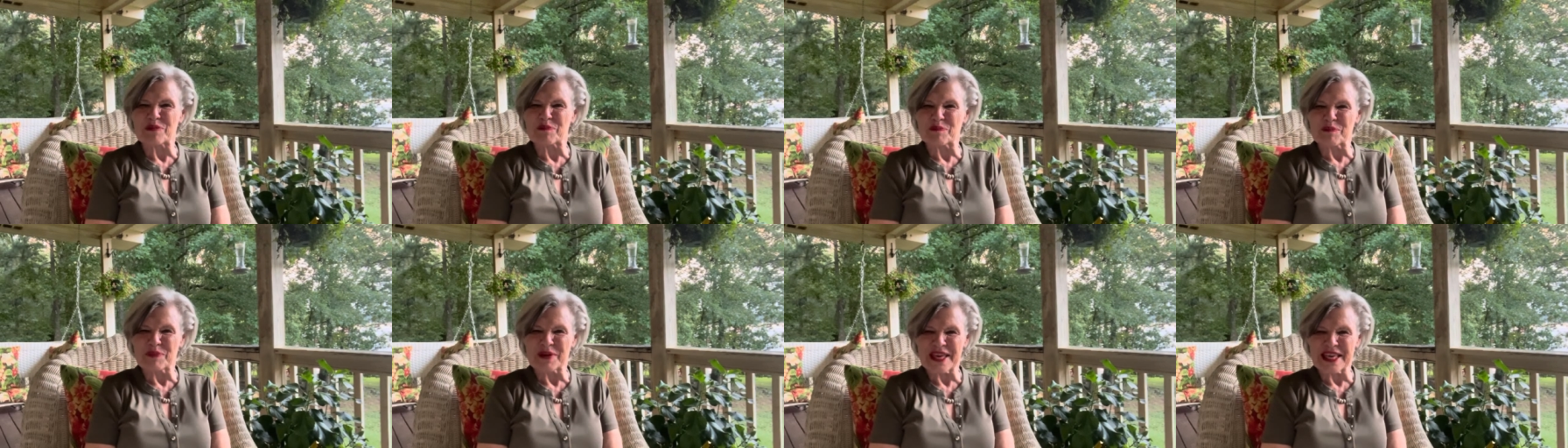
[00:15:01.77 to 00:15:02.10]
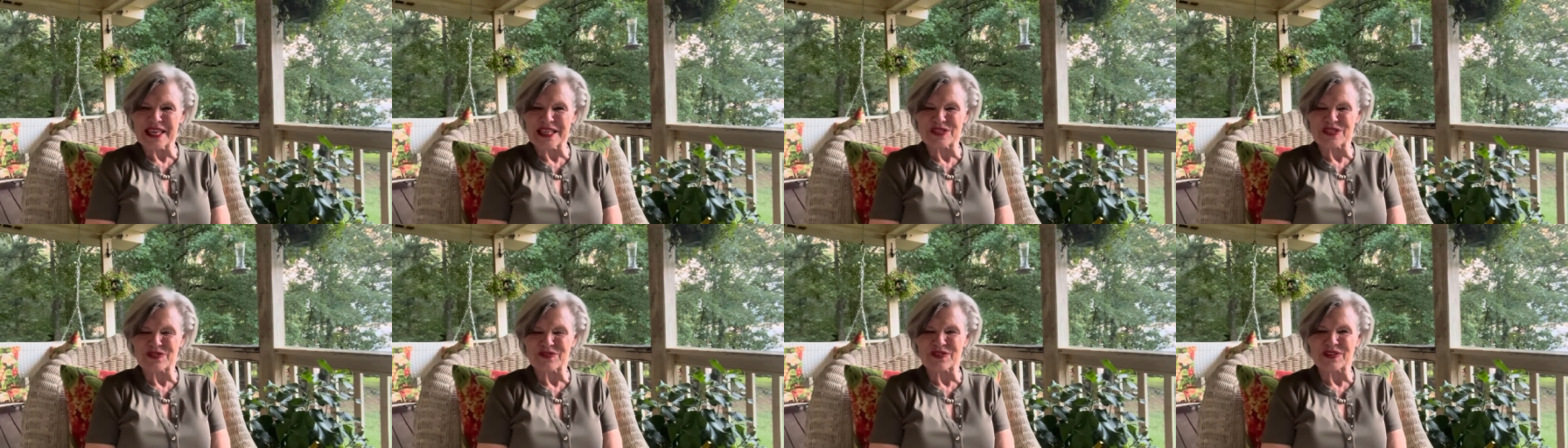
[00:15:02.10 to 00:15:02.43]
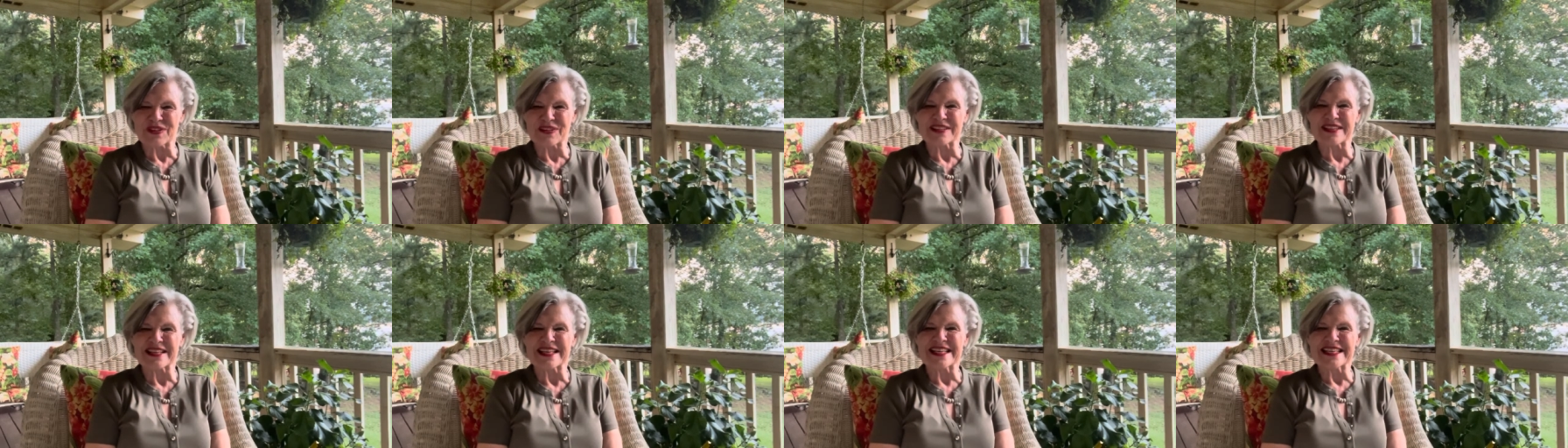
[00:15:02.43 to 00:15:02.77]

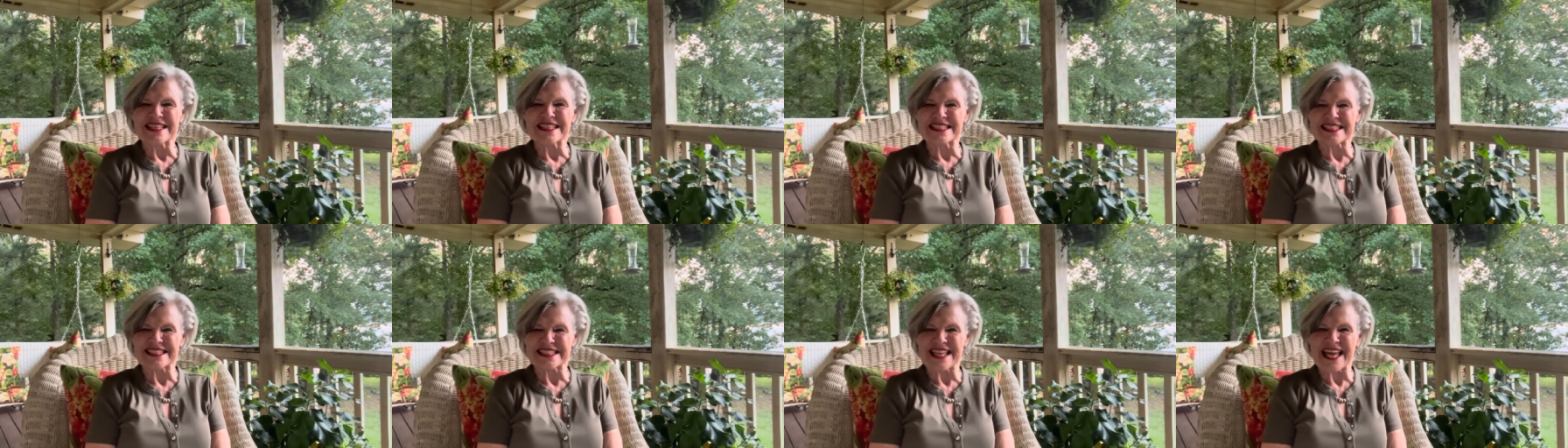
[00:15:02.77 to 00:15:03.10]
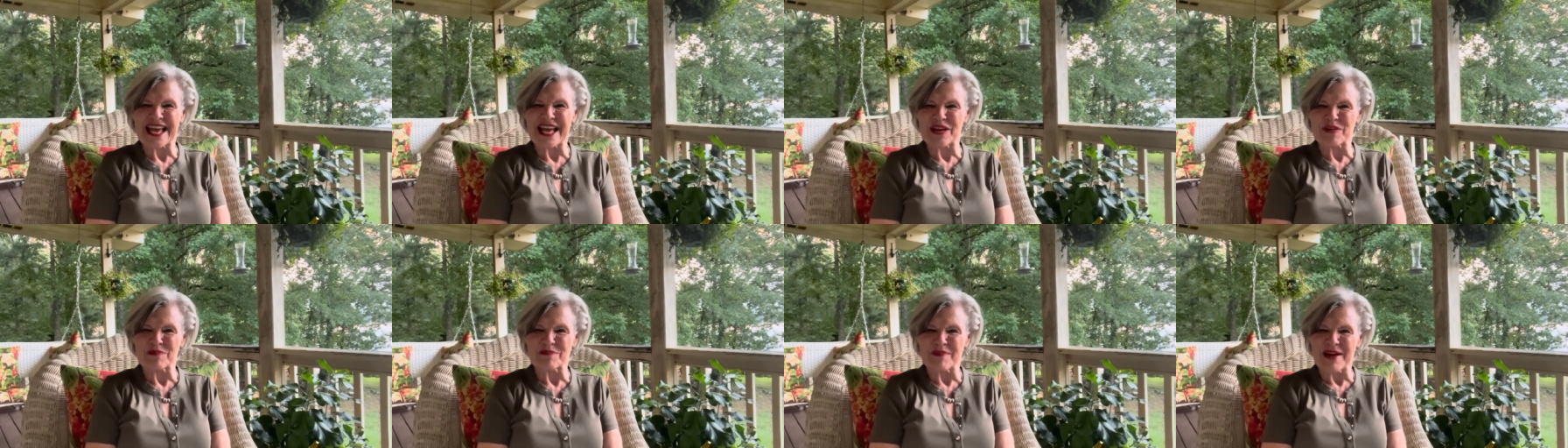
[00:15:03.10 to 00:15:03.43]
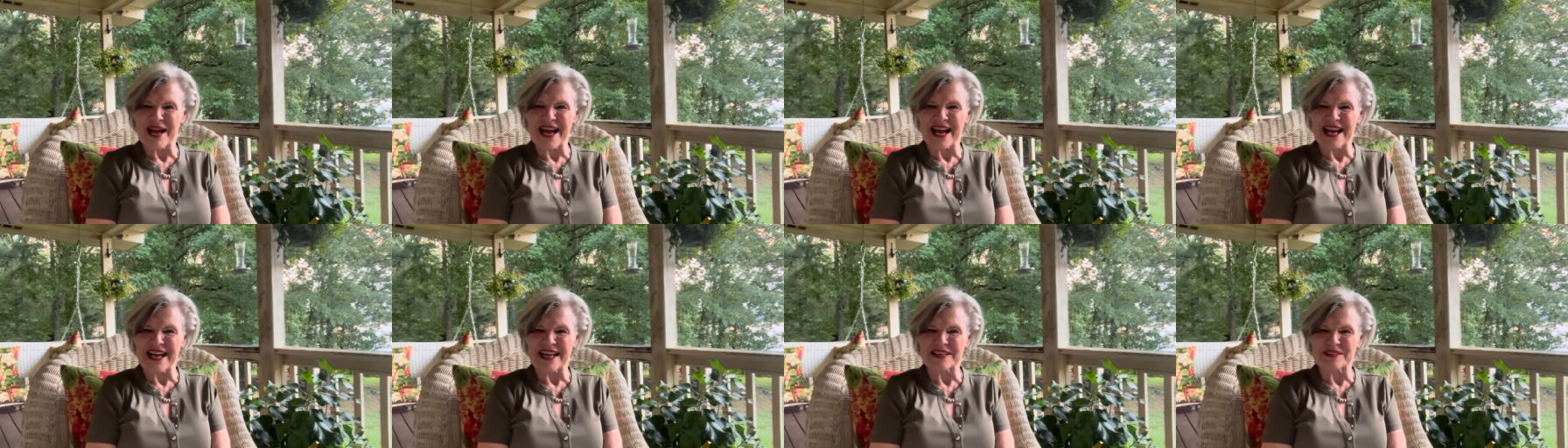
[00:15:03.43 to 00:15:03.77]
peaceful, sound
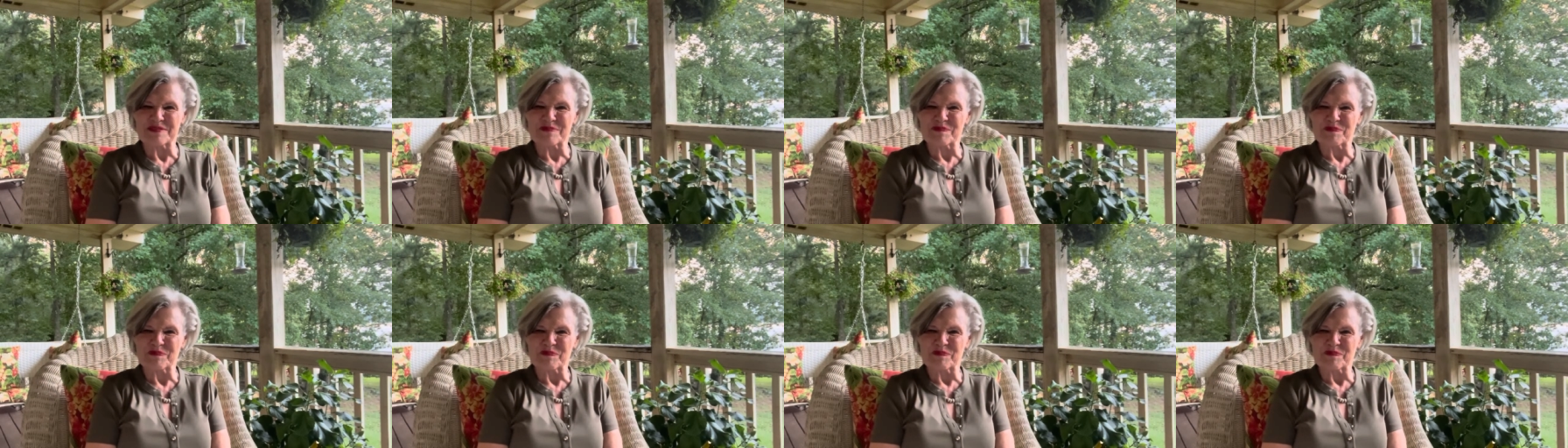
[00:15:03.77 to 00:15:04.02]
mind.